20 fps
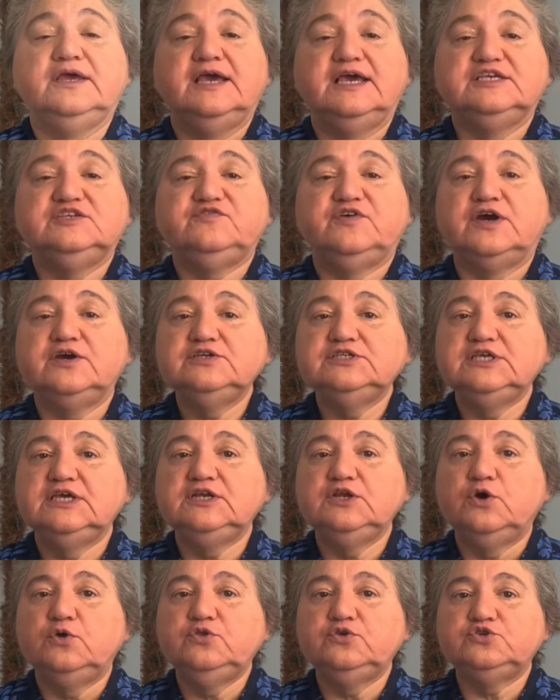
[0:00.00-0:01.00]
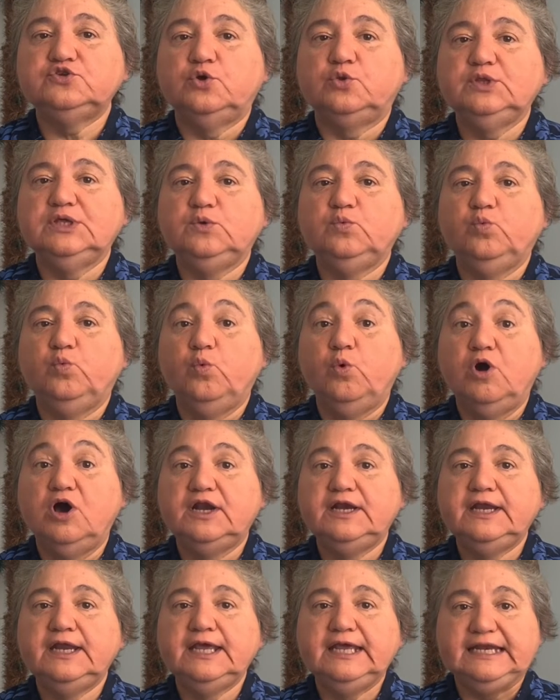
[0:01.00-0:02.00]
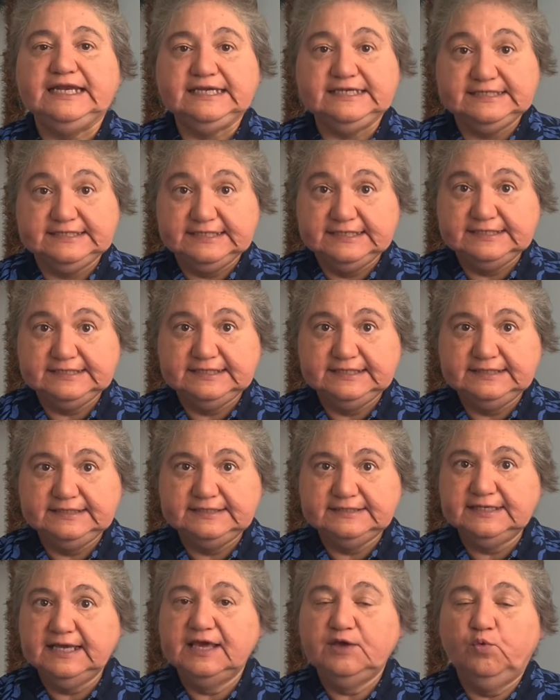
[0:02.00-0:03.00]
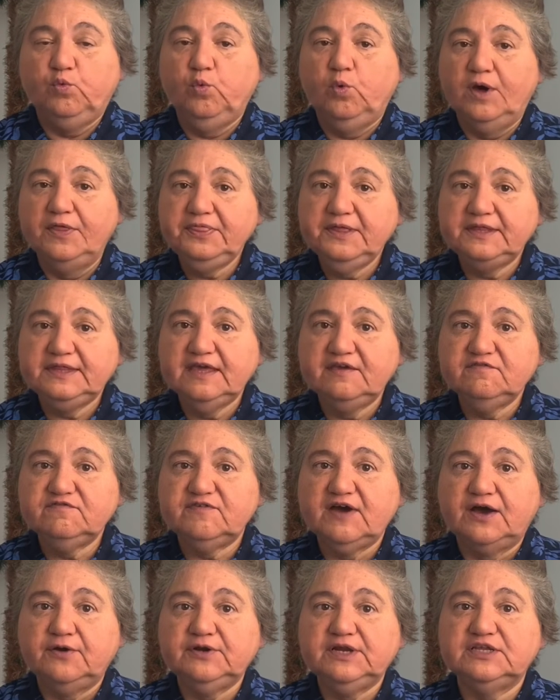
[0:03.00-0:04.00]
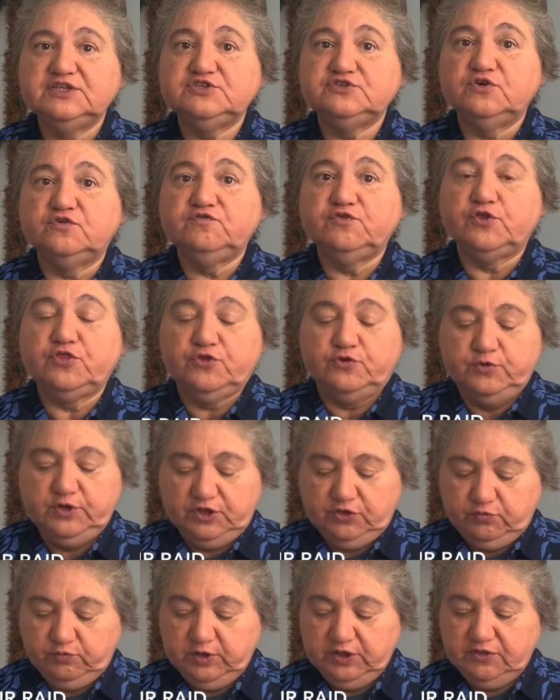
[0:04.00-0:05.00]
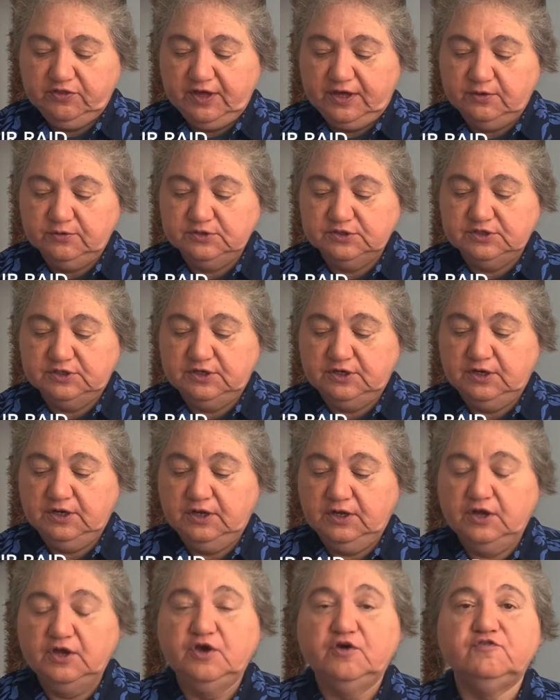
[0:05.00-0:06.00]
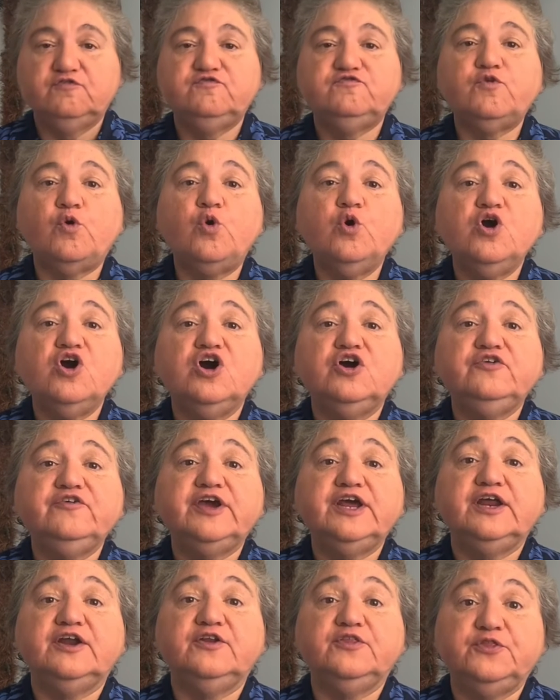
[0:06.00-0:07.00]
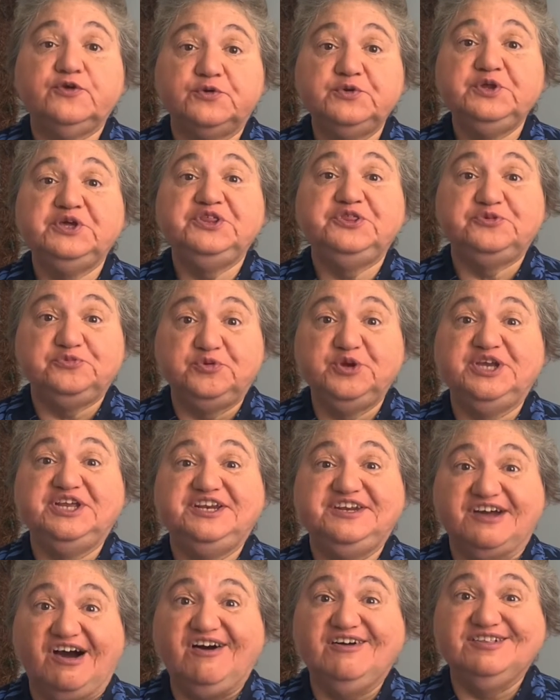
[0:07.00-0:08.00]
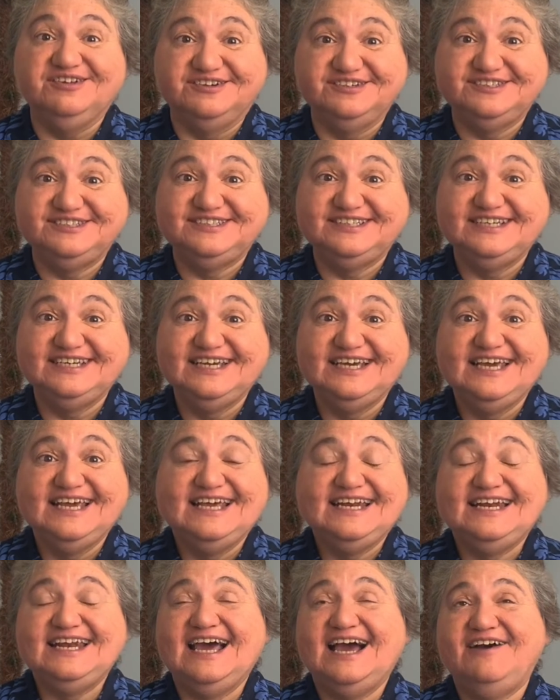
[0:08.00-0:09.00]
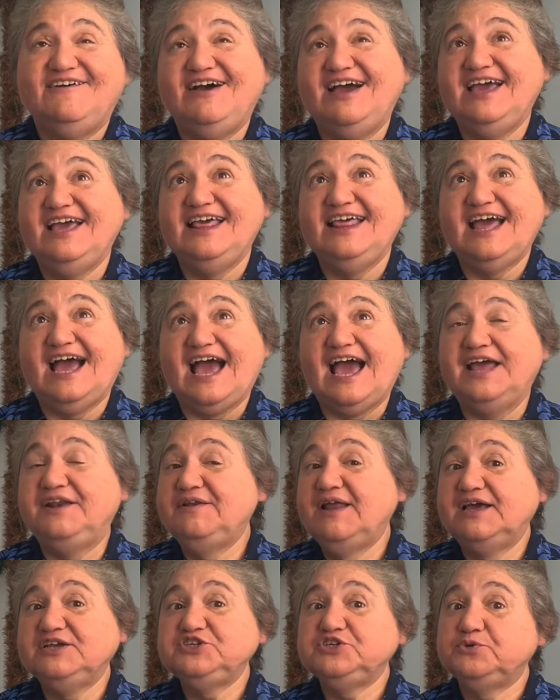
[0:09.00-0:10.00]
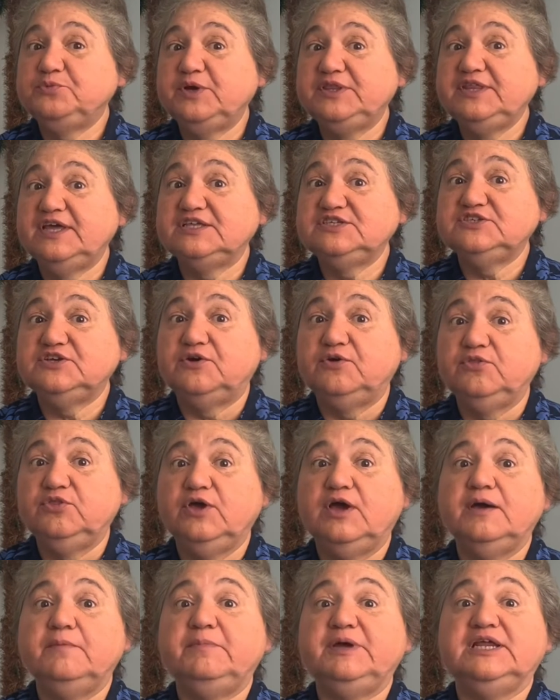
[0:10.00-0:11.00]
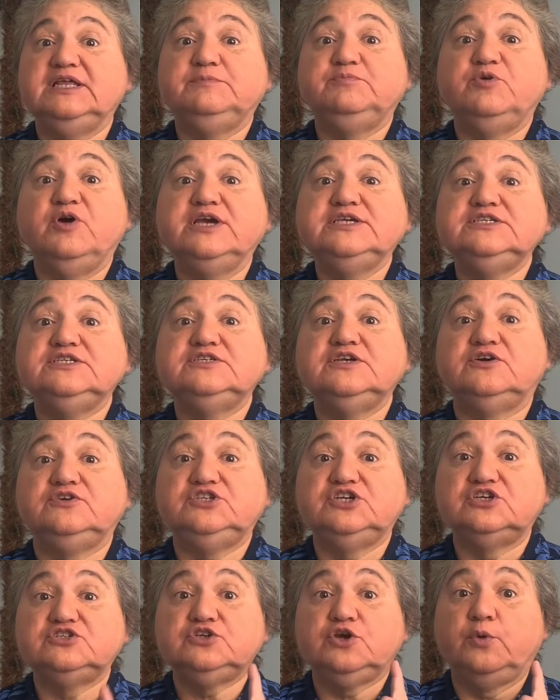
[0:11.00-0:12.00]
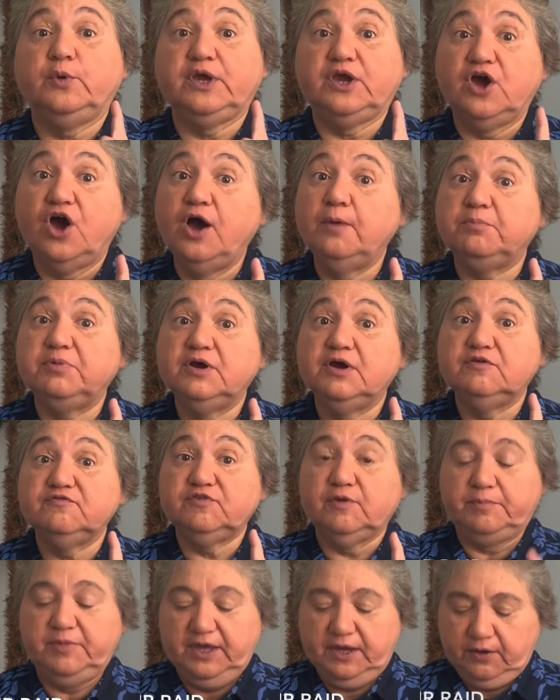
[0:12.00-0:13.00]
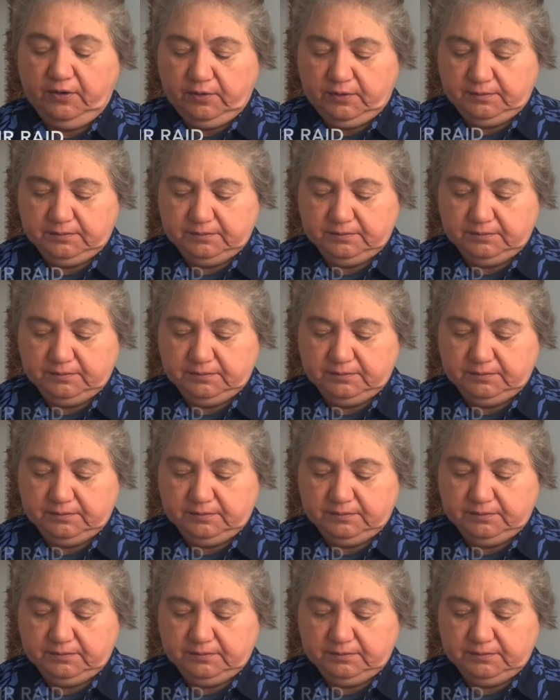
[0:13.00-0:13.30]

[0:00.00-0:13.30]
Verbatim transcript: As far as they know, there's only one in existence, one that they found and sold for $33,433. Now, I'm not sure when that sold, but it, prices are just going up from there.